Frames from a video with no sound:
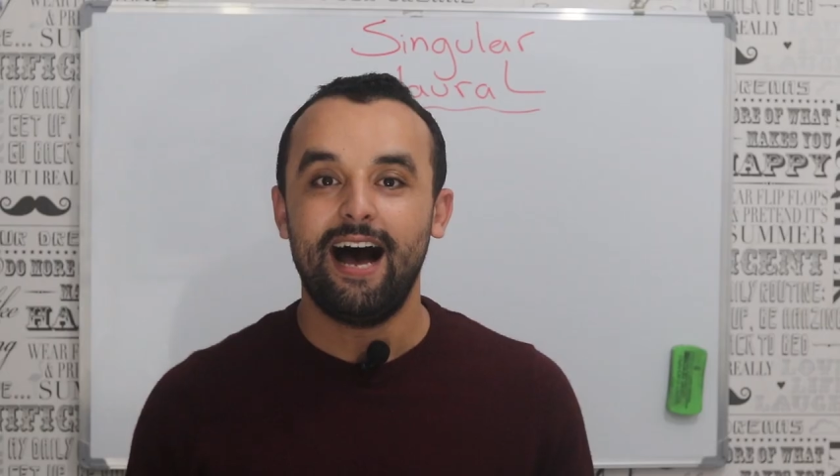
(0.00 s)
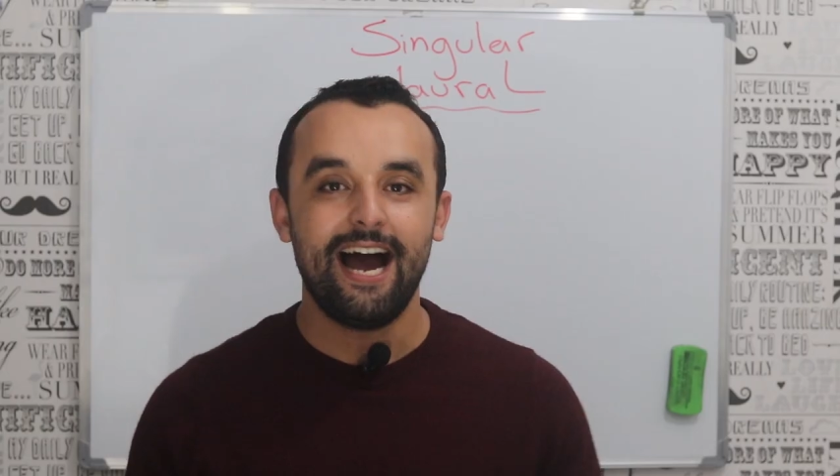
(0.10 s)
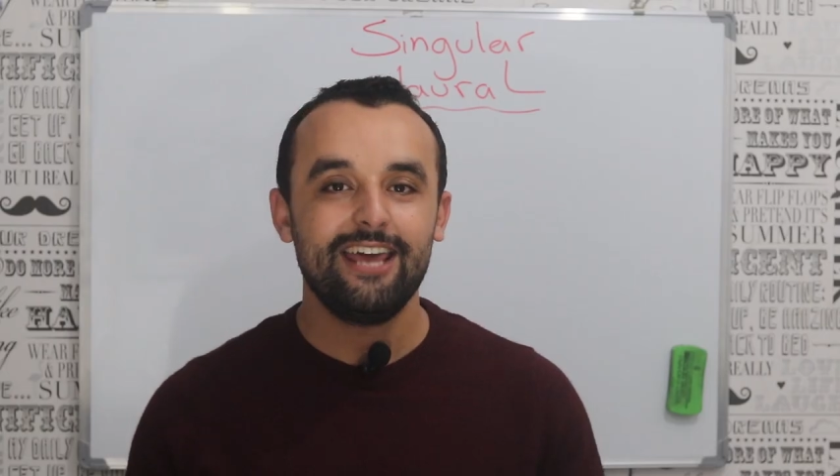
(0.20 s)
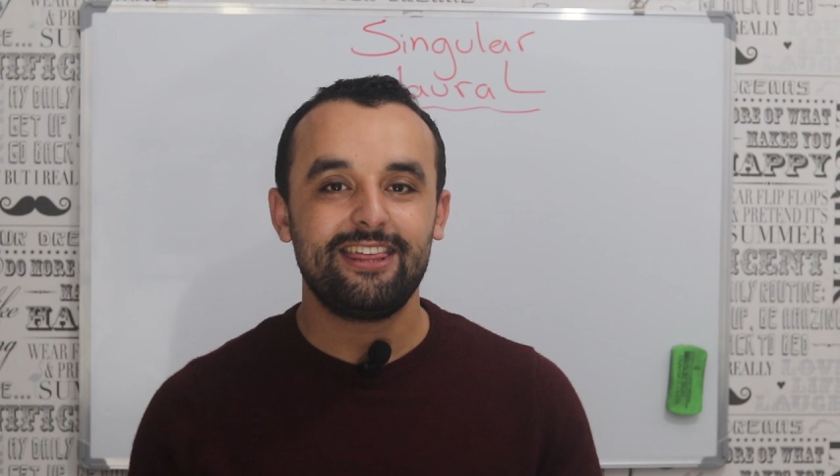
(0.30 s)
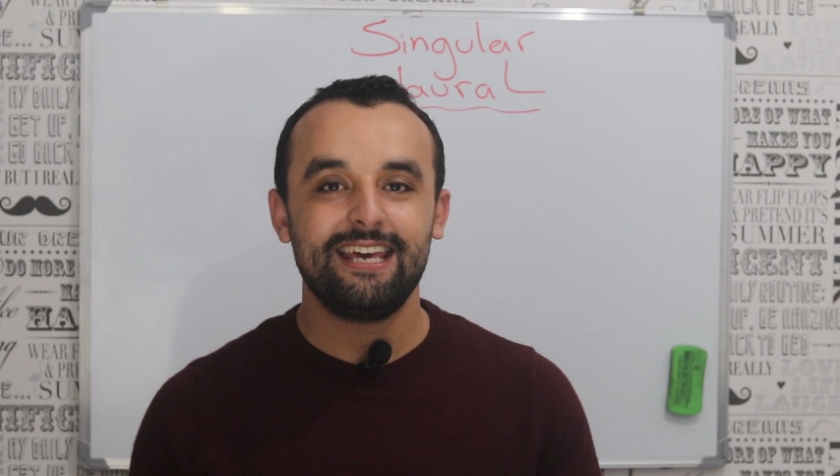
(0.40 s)

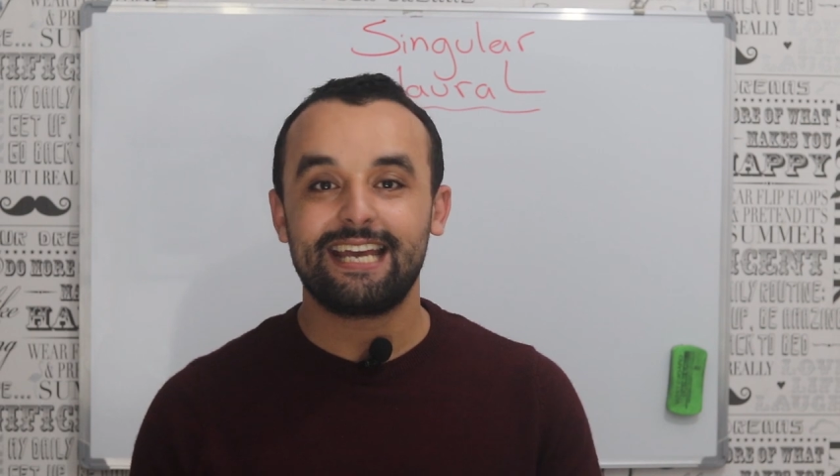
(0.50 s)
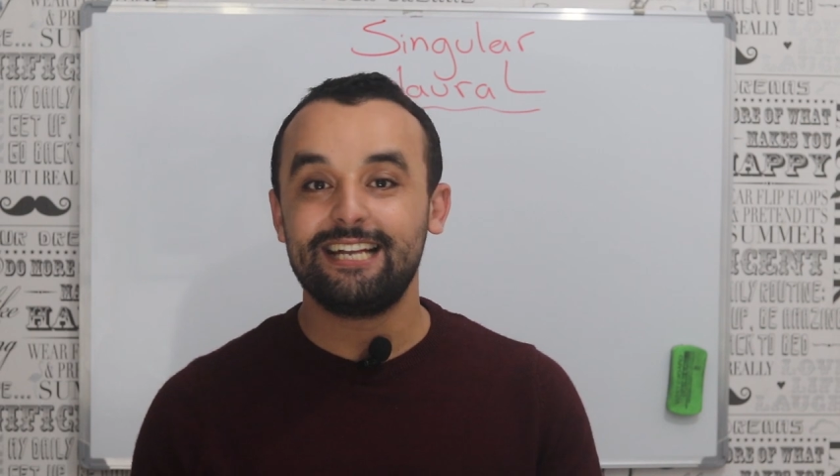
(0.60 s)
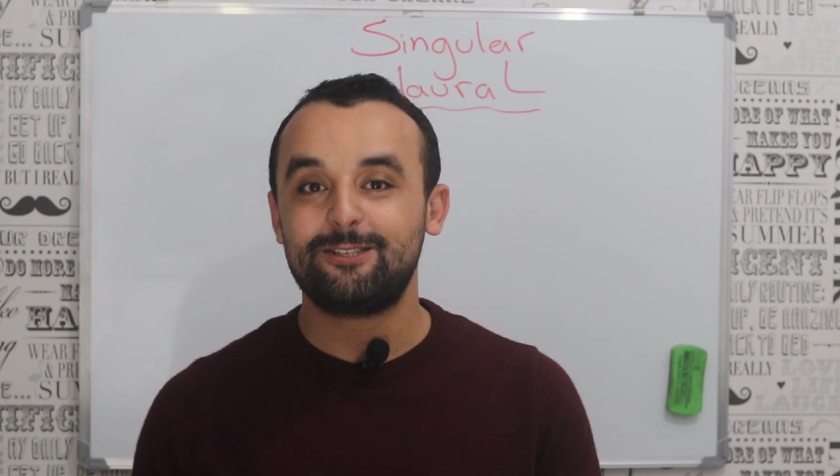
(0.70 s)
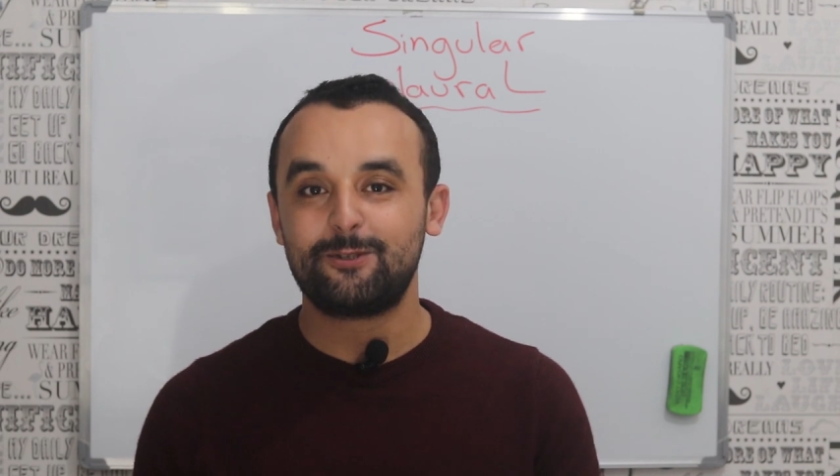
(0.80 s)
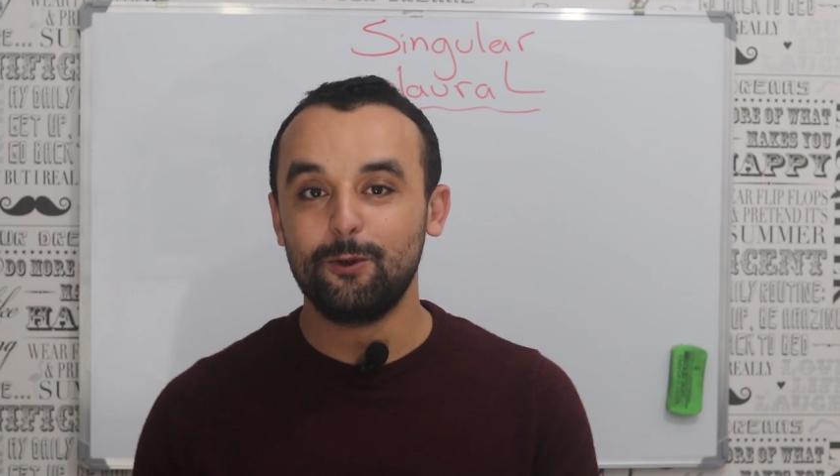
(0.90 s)
I
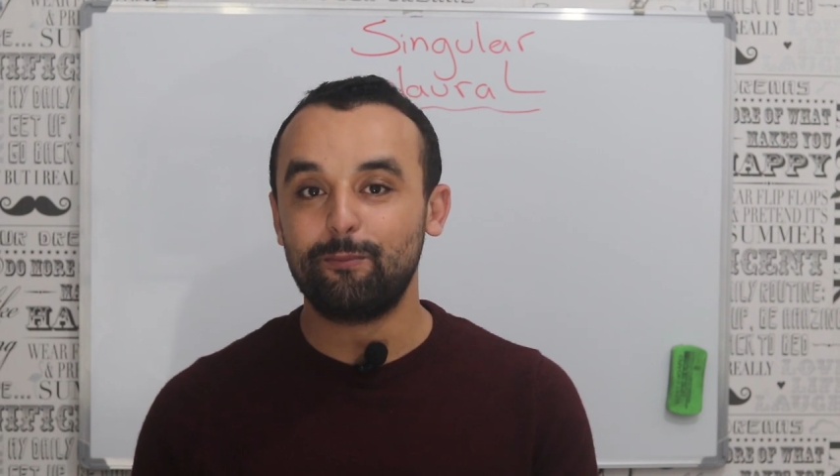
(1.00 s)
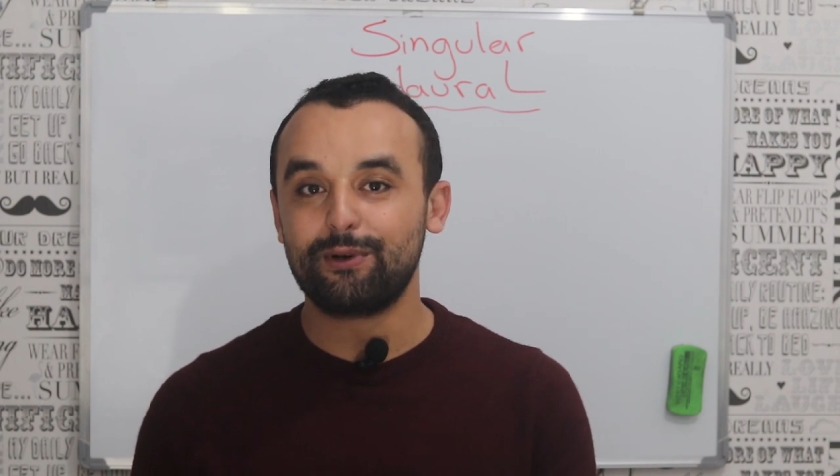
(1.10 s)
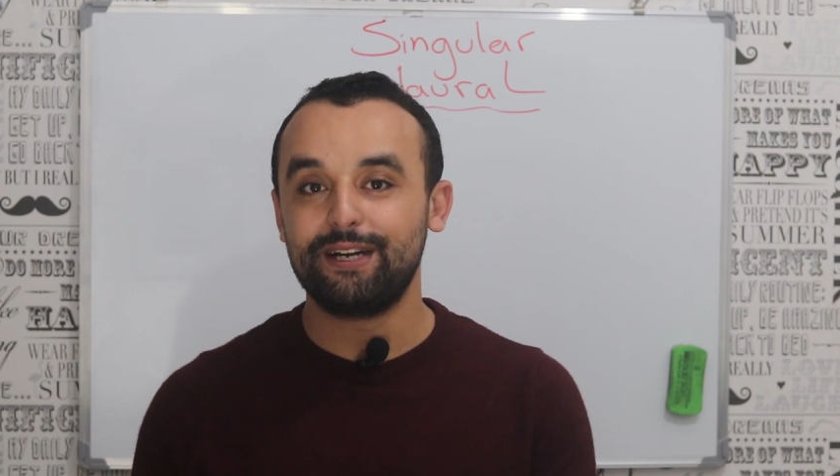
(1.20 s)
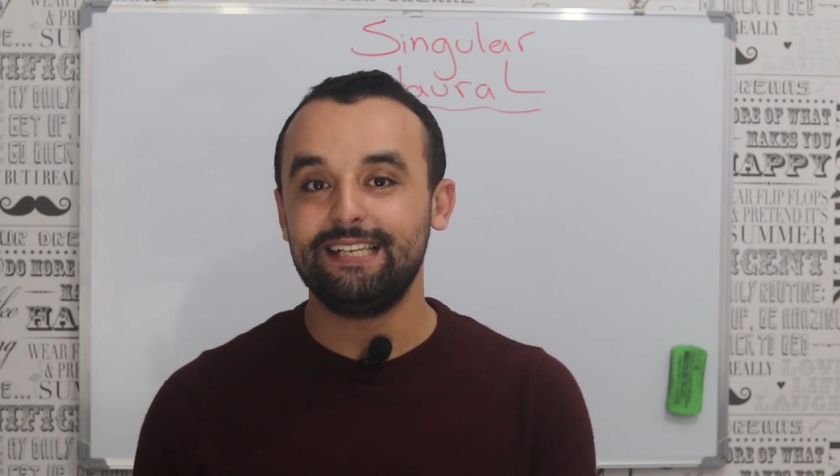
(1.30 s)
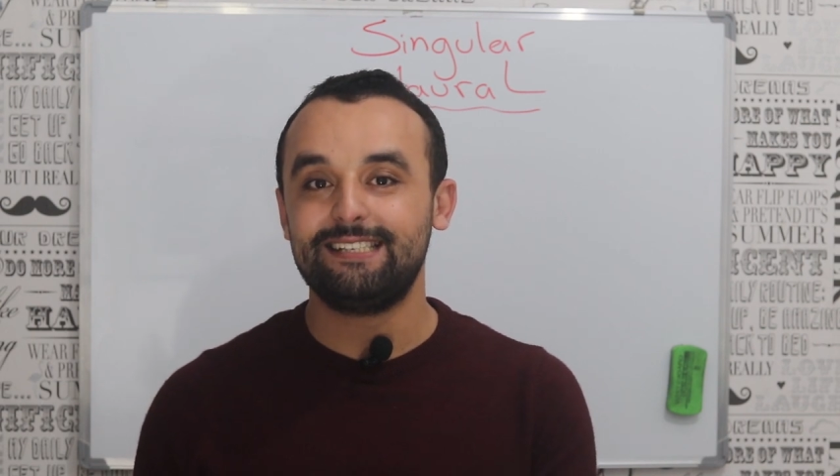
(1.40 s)
think it's
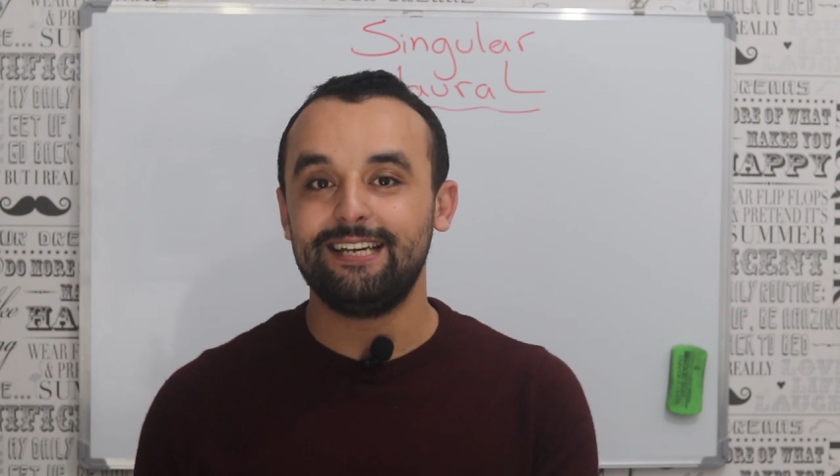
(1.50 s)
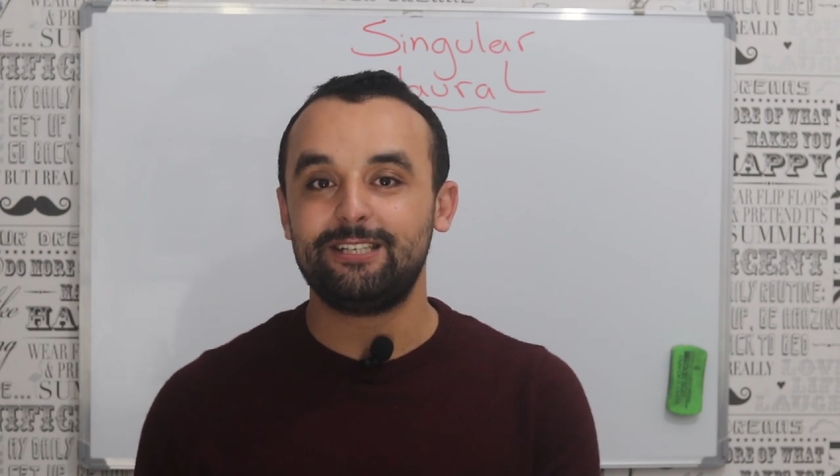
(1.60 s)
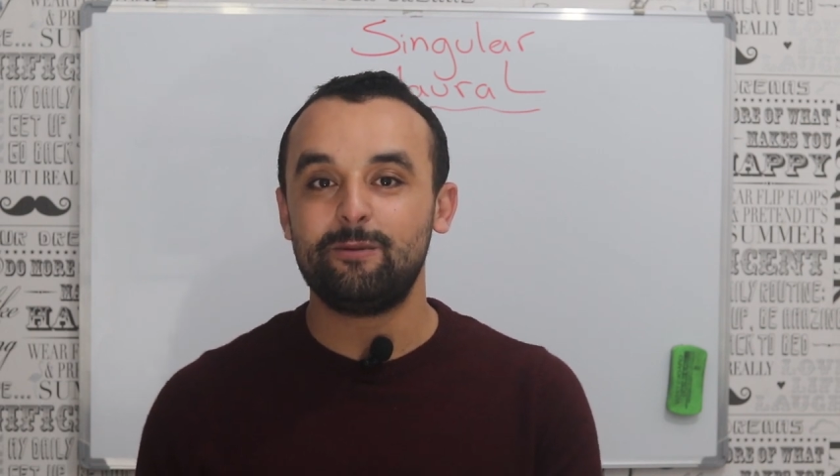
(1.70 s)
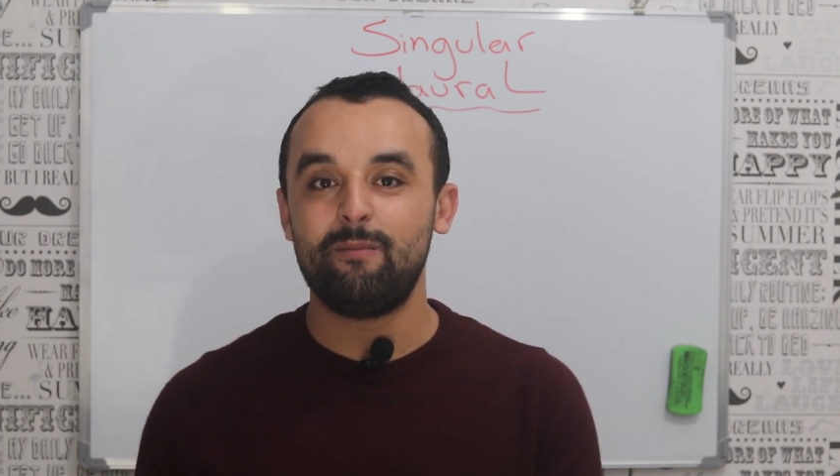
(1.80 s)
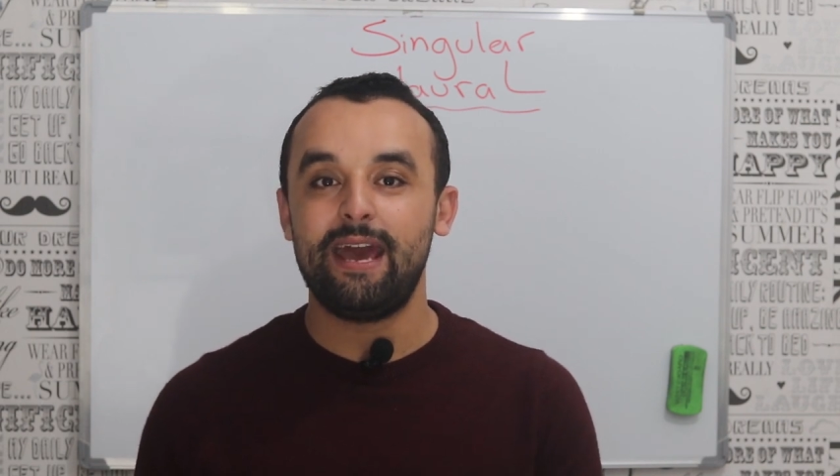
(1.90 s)
super
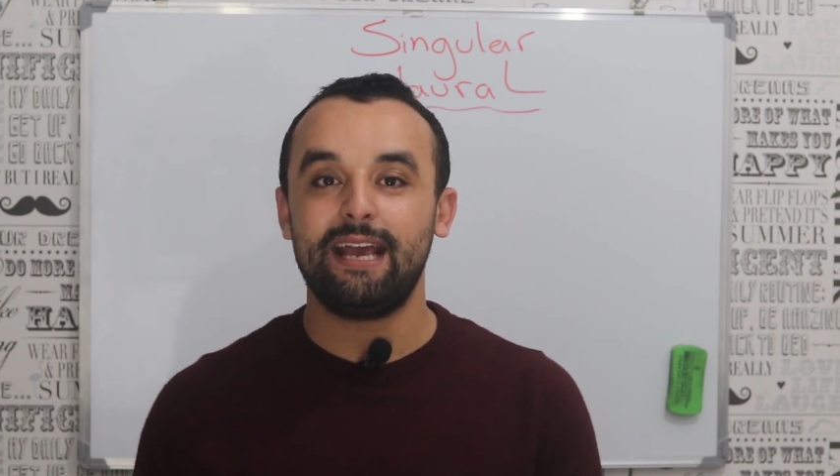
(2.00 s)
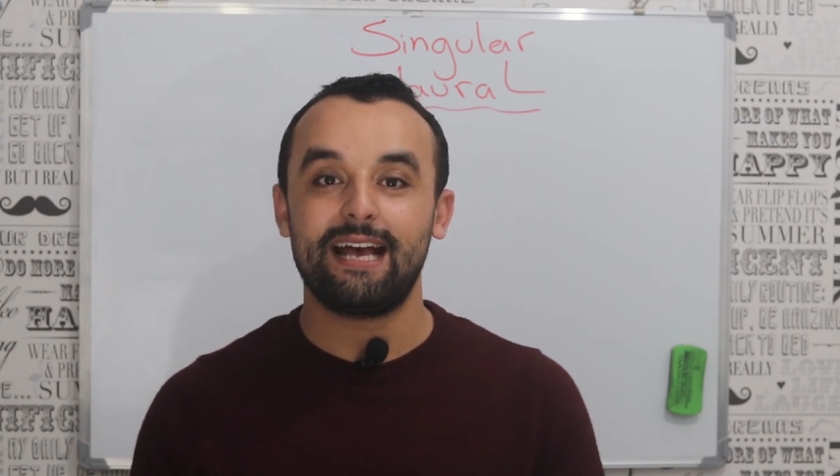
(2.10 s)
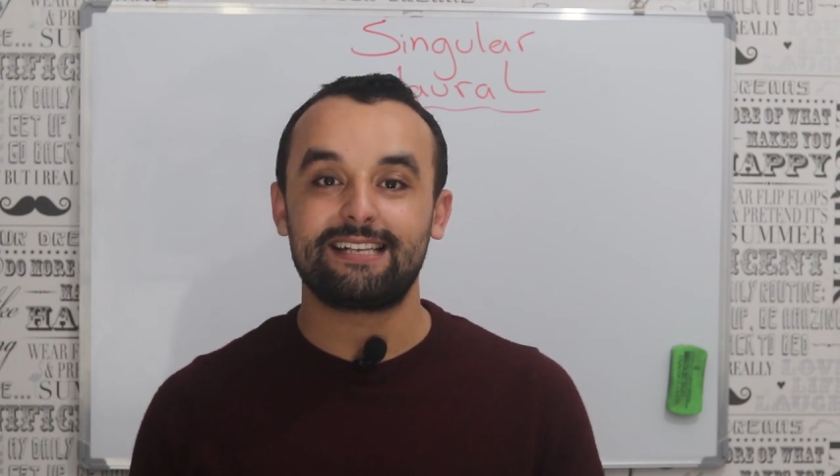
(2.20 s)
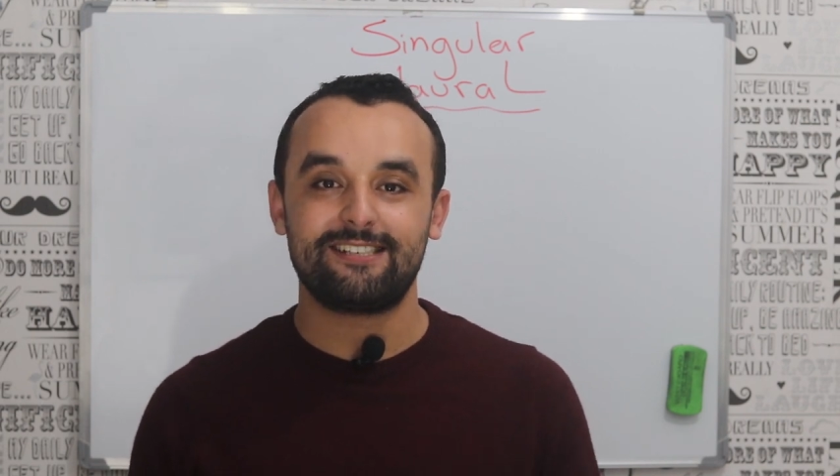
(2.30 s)
easy to make